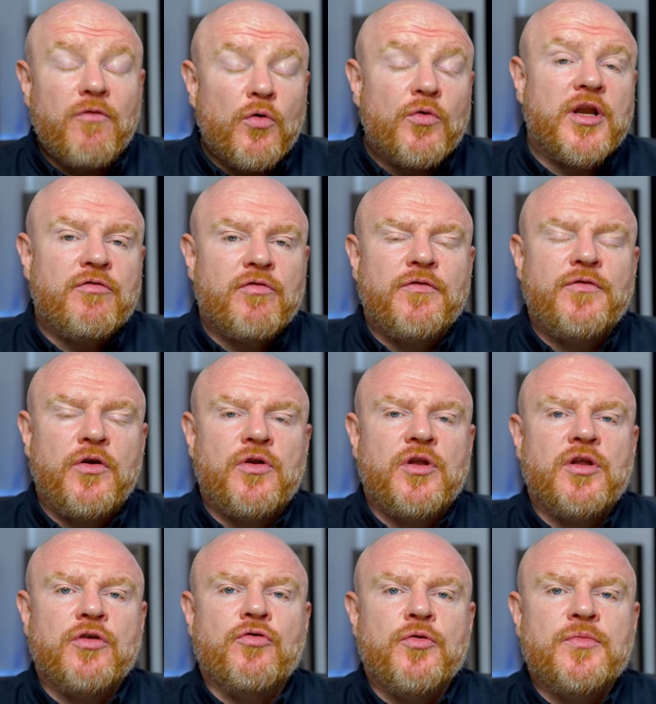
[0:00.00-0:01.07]
already reviewed in
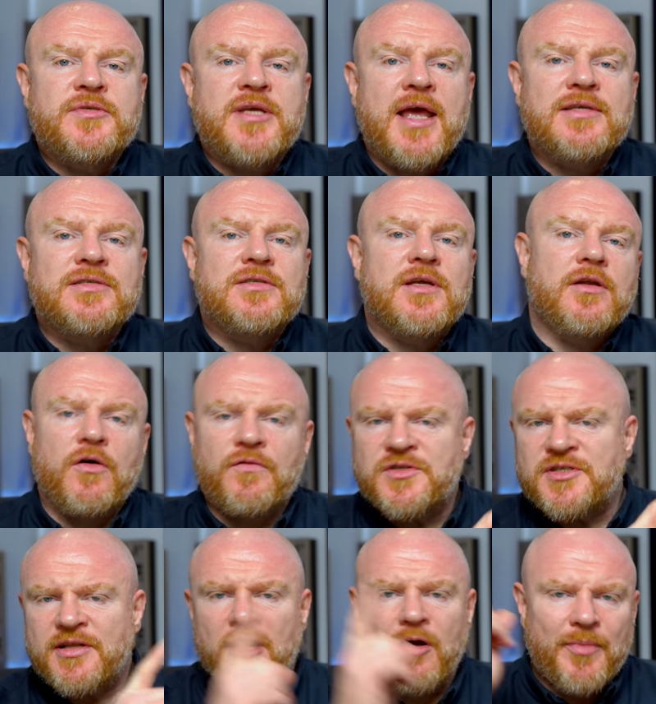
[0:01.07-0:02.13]
the group test, and
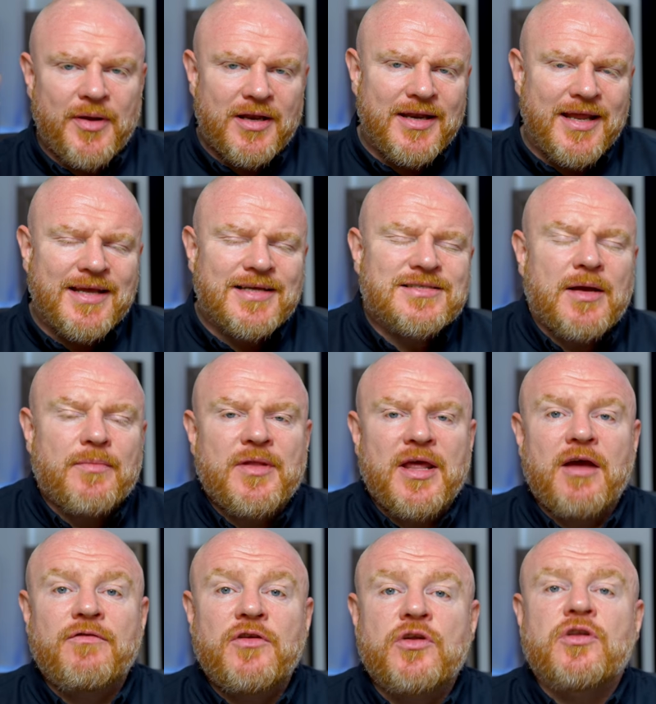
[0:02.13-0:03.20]
obviously there'll be links up
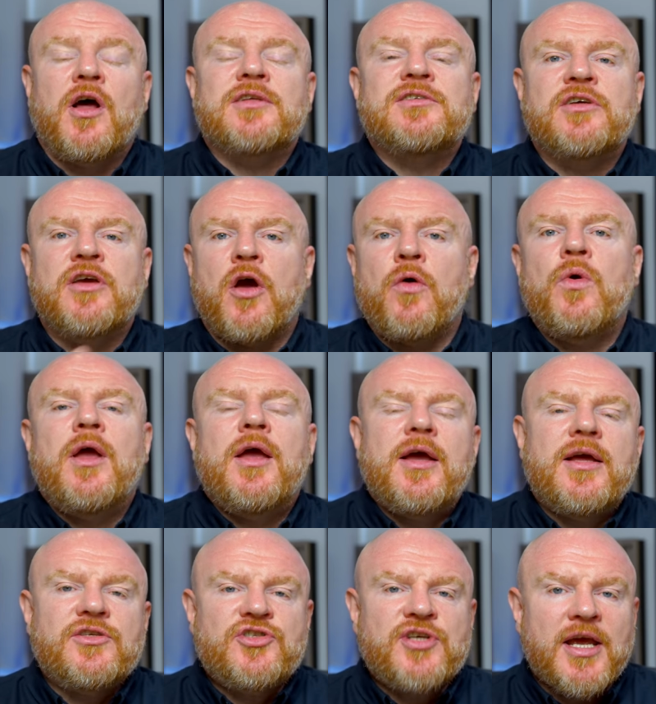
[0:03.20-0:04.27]
there if you'd like to go
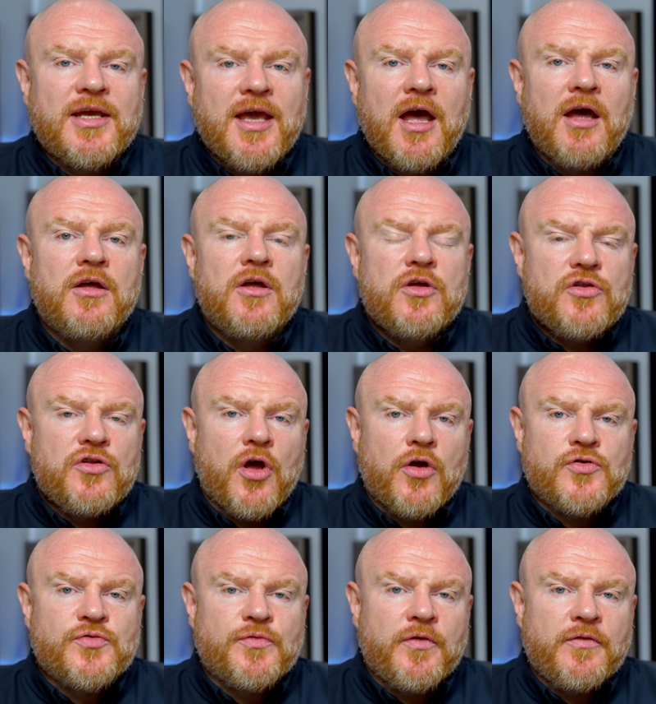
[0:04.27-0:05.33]
and check out
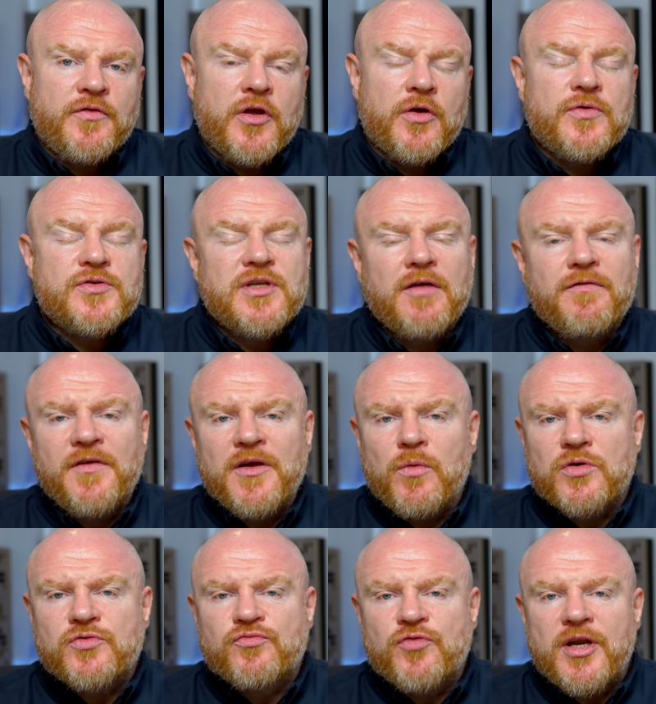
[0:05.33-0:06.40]
those reviews. And I think
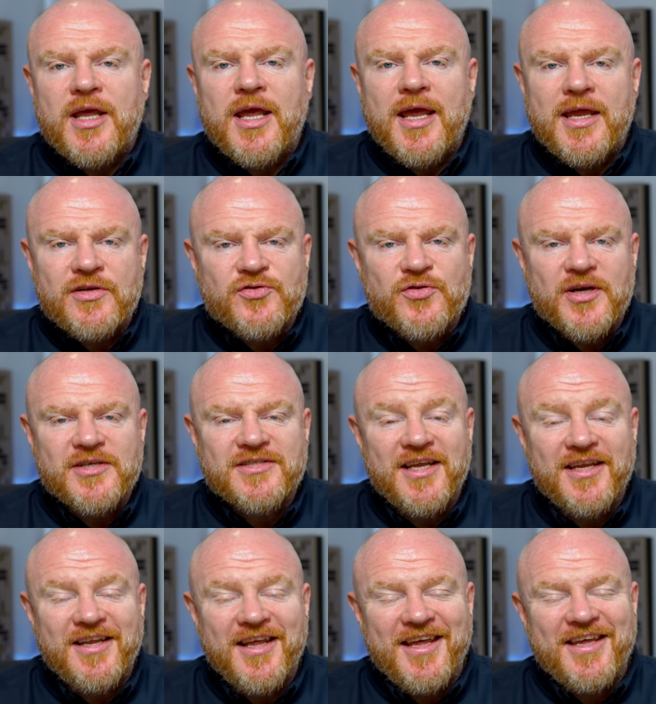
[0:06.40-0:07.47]
what's really
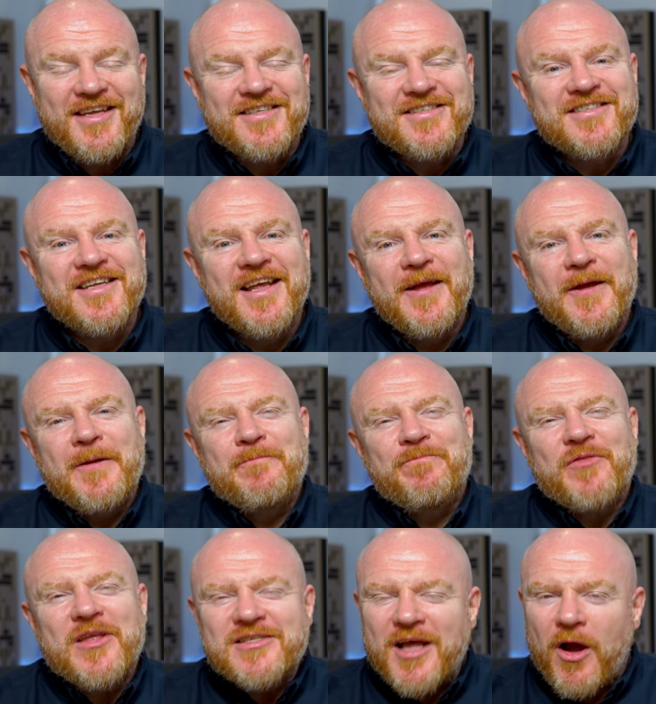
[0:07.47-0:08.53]
interesting is,
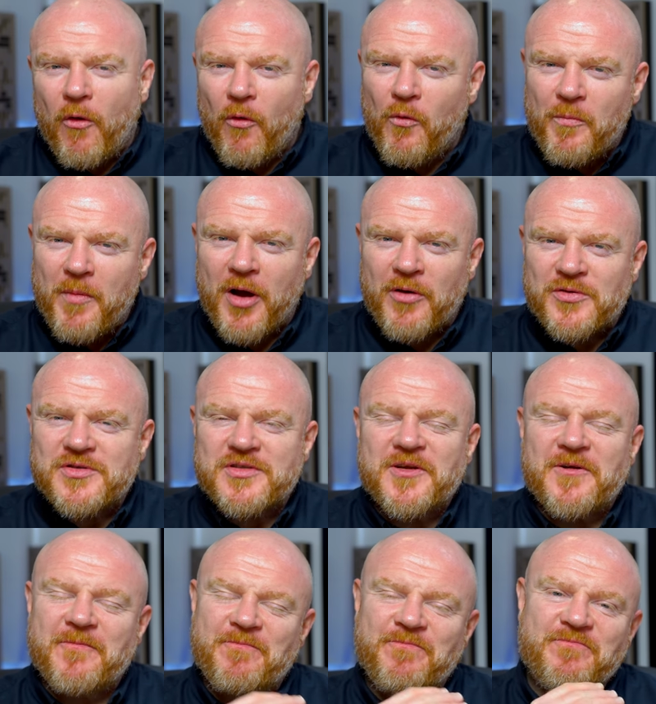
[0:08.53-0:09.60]
is that almost
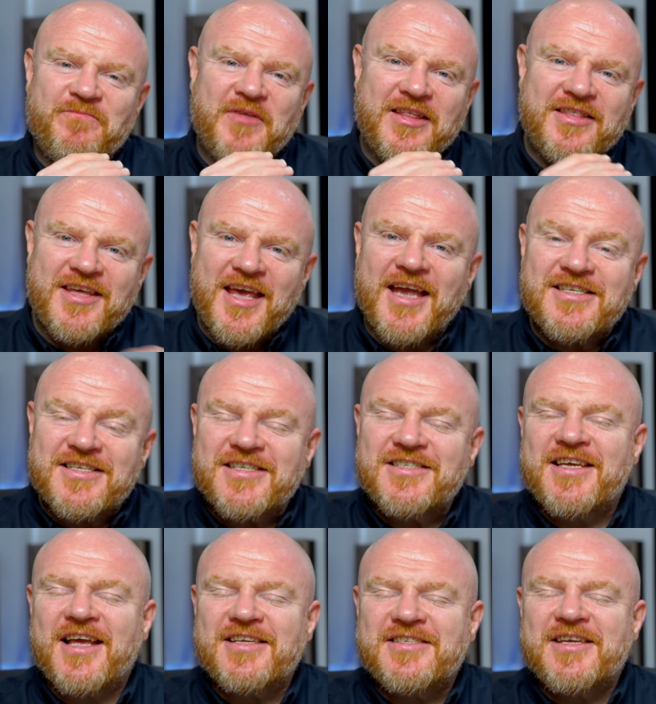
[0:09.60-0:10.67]
the
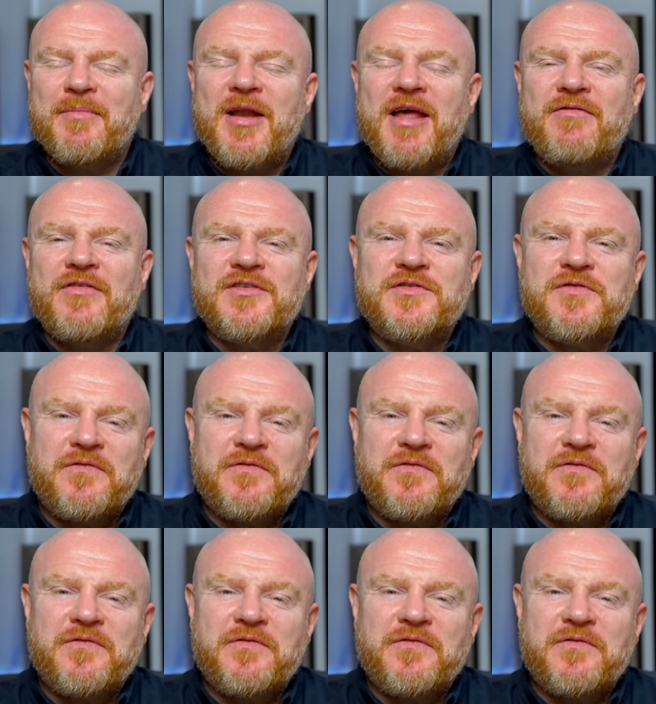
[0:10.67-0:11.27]
ATC SCM11s